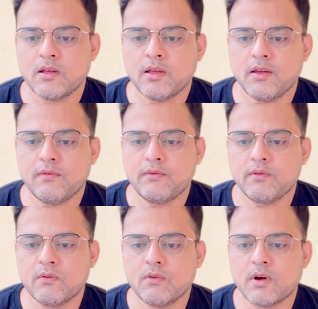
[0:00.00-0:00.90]
If
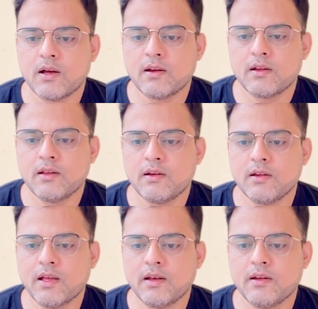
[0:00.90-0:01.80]
you are
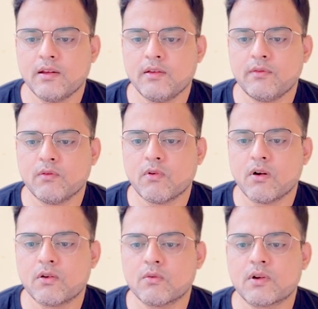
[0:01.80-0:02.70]
in and if you
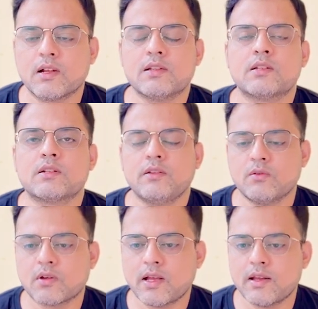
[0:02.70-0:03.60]
want to transition
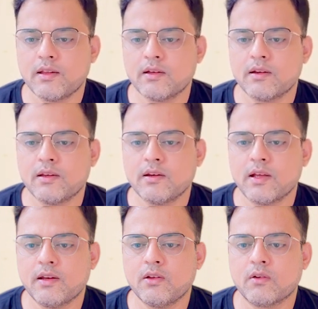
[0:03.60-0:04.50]
your career in
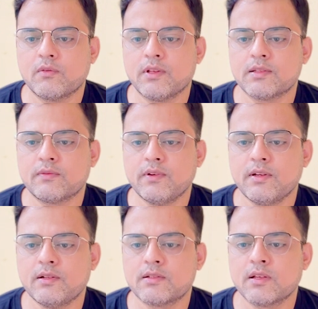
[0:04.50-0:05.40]
any of these
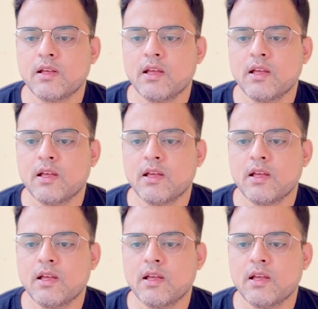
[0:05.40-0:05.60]
fields,